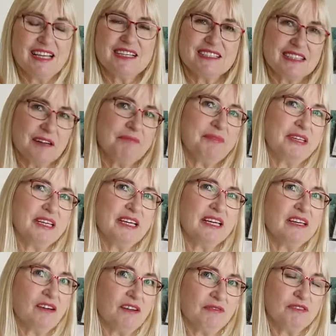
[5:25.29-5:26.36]
Something
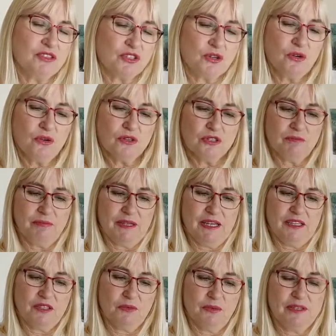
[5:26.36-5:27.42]
he often talked
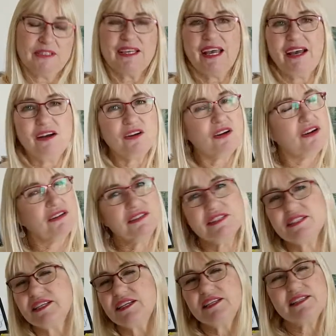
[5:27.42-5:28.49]
about was how God
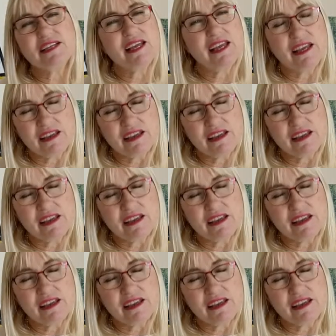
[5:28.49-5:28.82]
sees